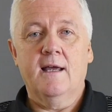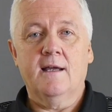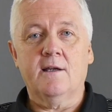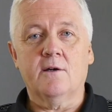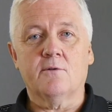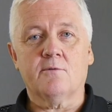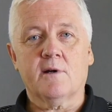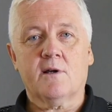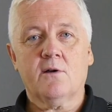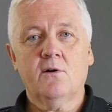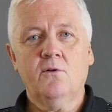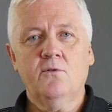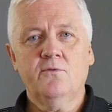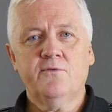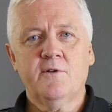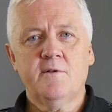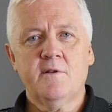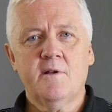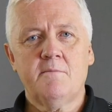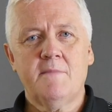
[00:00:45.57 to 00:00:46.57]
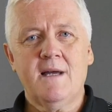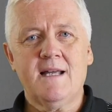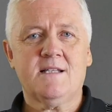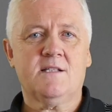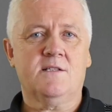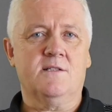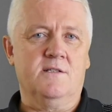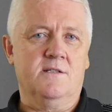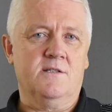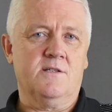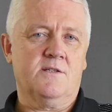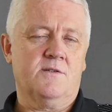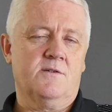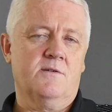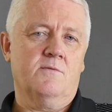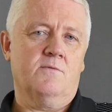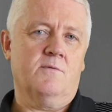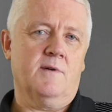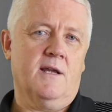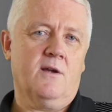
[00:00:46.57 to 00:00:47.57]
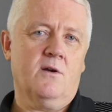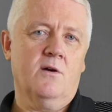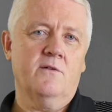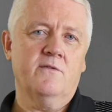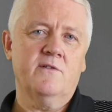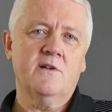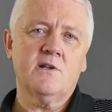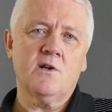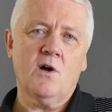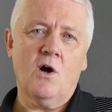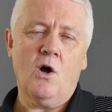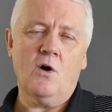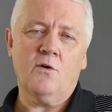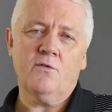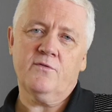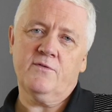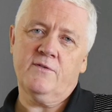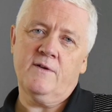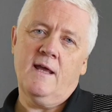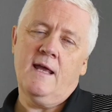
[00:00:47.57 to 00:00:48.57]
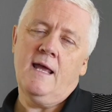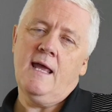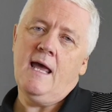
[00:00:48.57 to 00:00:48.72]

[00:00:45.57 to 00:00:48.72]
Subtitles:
You'll recall from the Masters we covered off,